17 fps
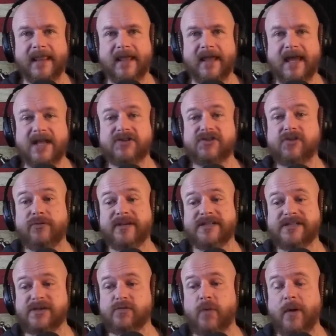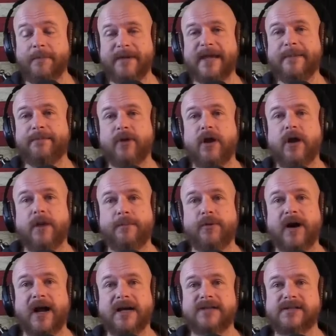And so this is what people are
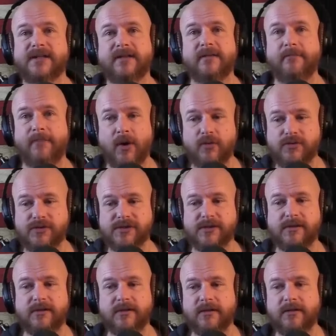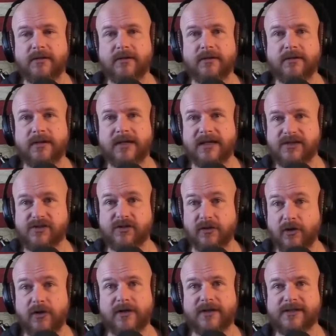prizing the most is
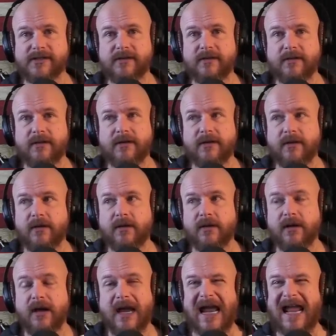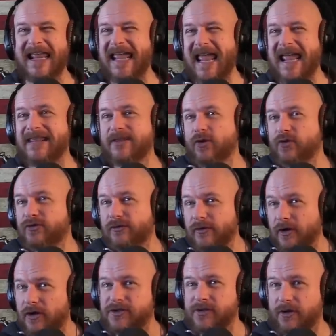looks. And those
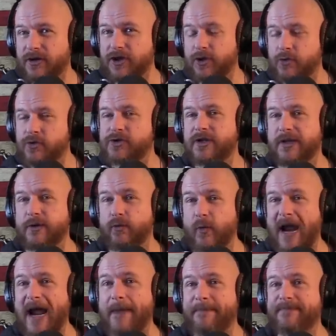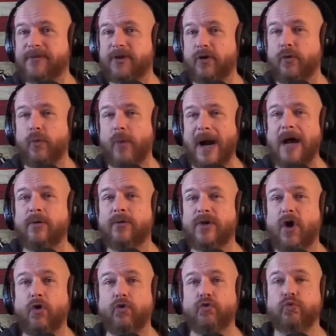looks are usually wrapped around
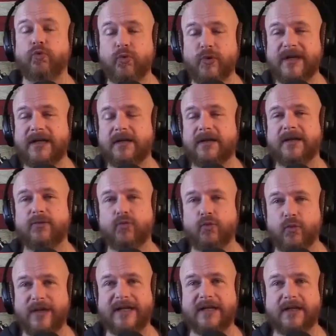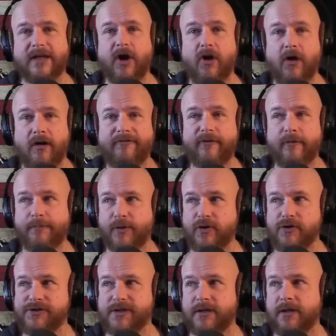a really, really awful
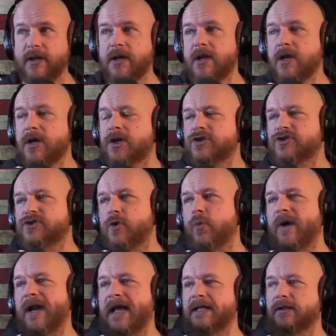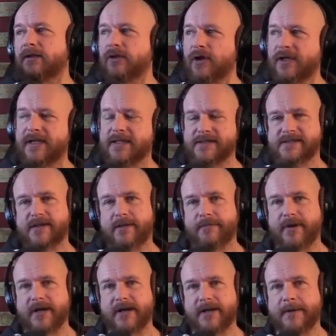person. So when I look at
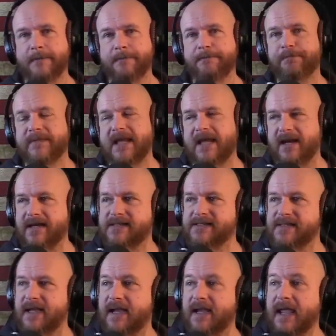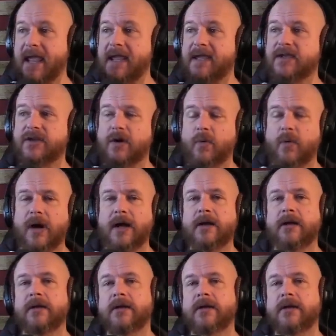somebody and I say, hey, you know what?